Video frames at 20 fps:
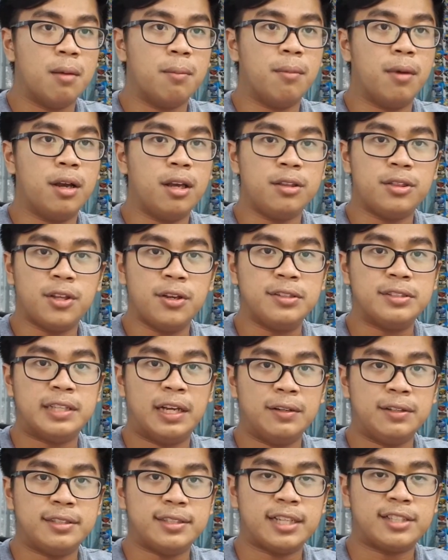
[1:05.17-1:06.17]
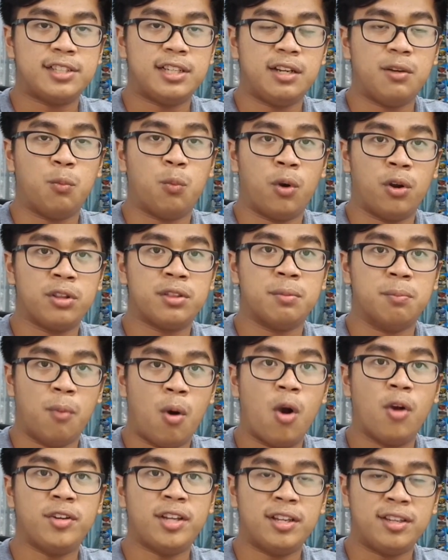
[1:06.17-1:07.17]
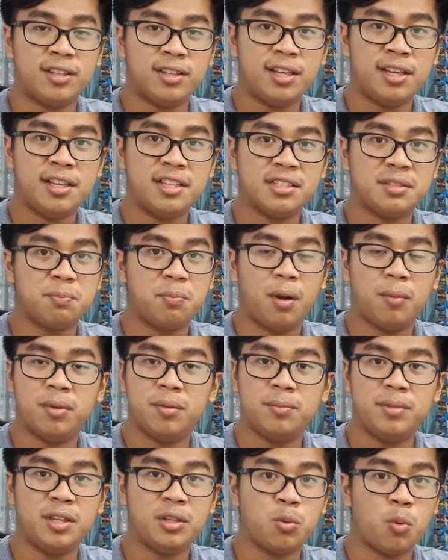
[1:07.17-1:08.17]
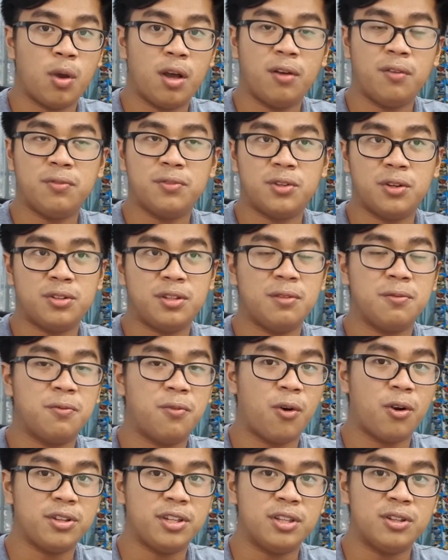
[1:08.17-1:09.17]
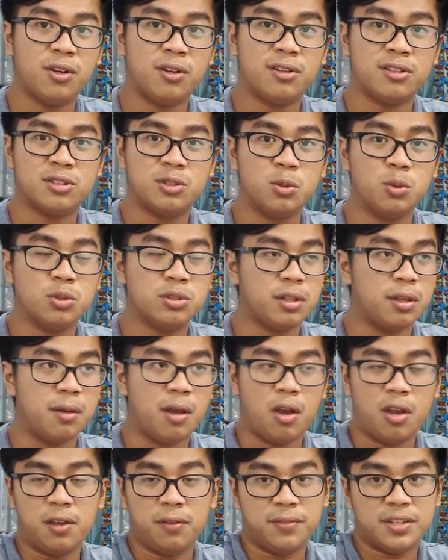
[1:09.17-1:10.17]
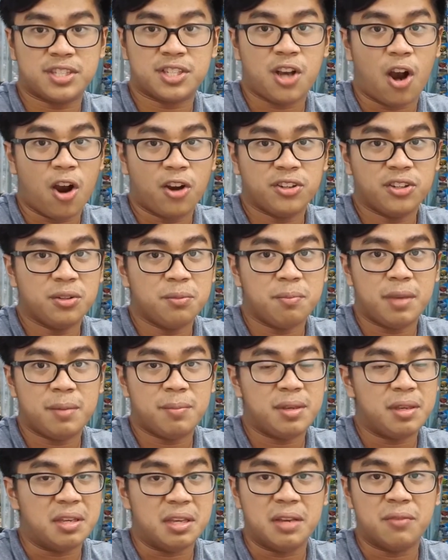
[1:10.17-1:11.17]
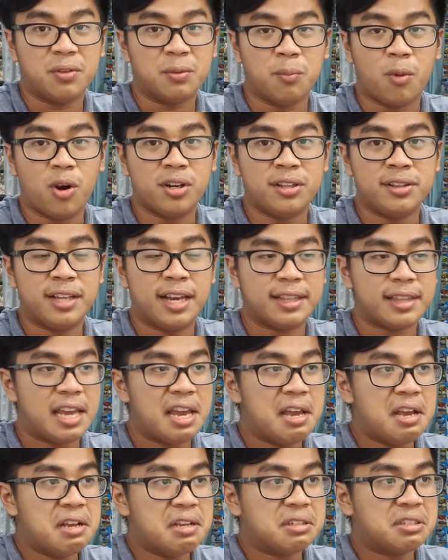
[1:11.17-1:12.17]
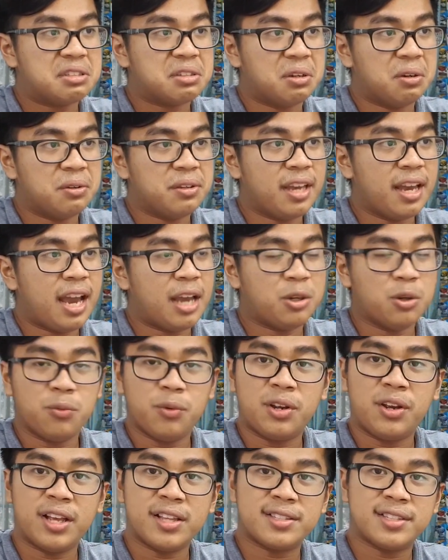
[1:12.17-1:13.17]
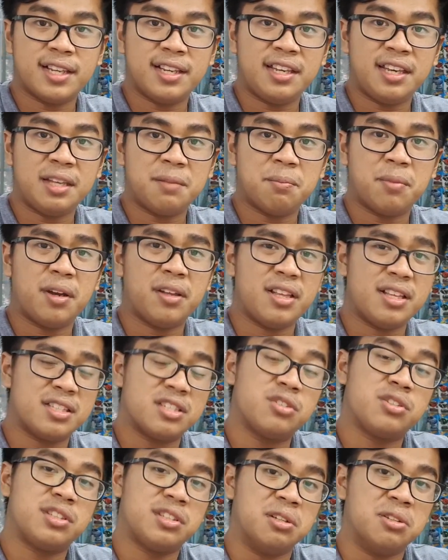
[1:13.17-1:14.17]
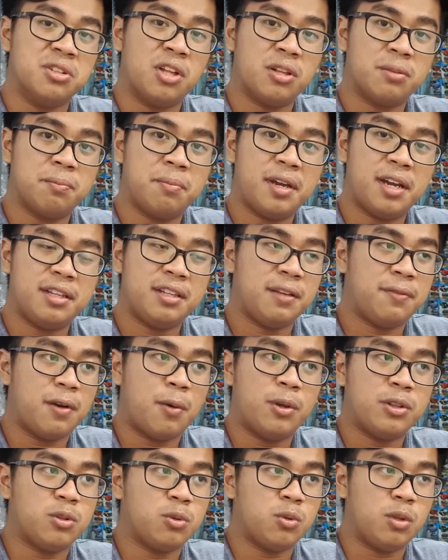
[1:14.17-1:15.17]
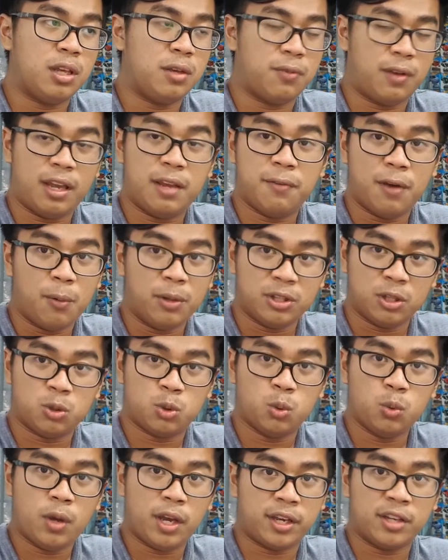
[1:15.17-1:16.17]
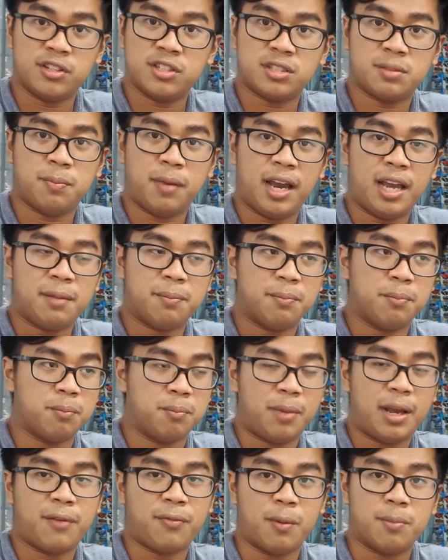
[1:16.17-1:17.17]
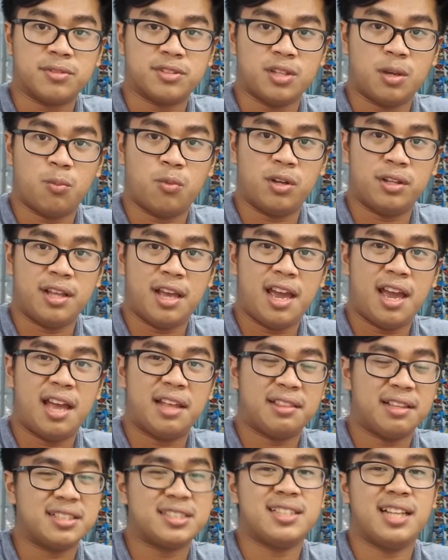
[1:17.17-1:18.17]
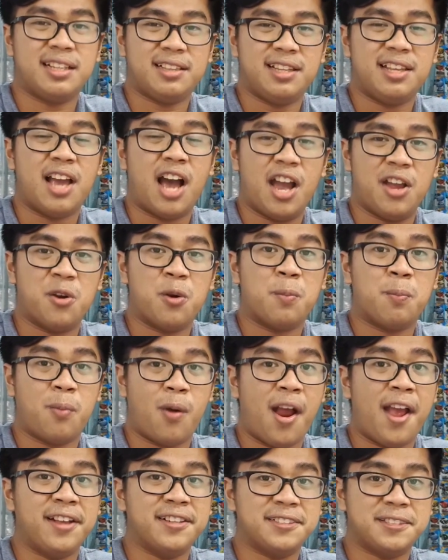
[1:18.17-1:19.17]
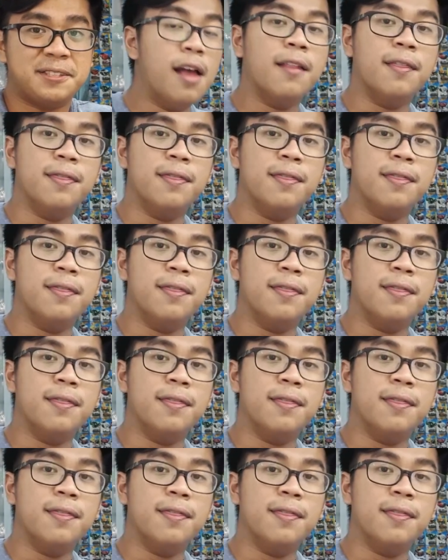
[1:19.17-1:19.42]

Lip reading: But it turns out it's actually worth more than it is, probably $12, $13, $14 loose. If it's carded, maybe even more than that. So yeah, I do regret selling it, but it's still not bad. If I wanted to, I can just buy it back from someone at a slightly higher price.